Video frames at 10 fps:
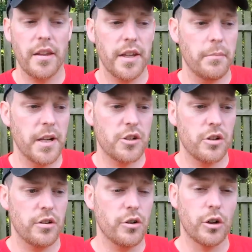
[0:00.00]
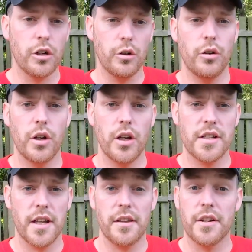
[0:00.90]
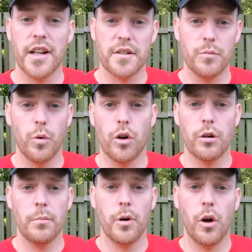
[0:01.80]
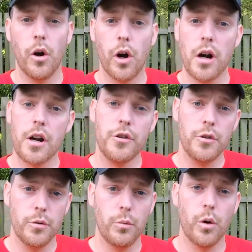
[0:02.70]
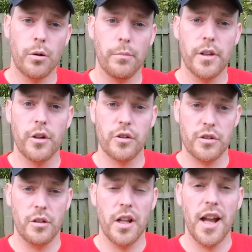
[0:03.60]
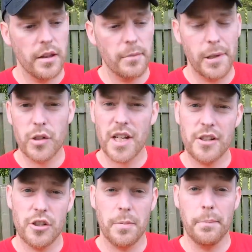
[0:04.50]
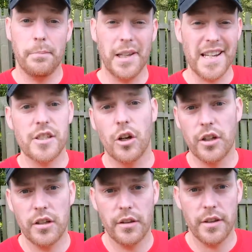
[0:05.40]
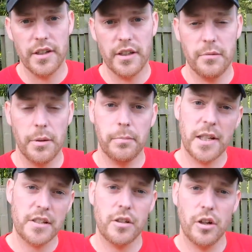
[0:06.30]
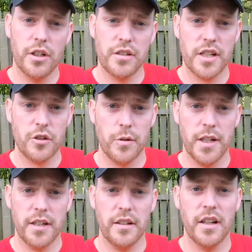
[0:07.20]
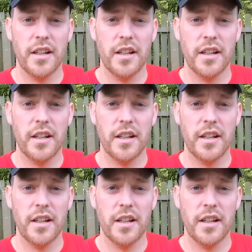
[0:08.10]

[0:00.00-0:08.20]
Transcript: Then make sure your glue is either nice and warm or you warm the nozzle. The blocks can't just be placed on, they need to be placed on, situated,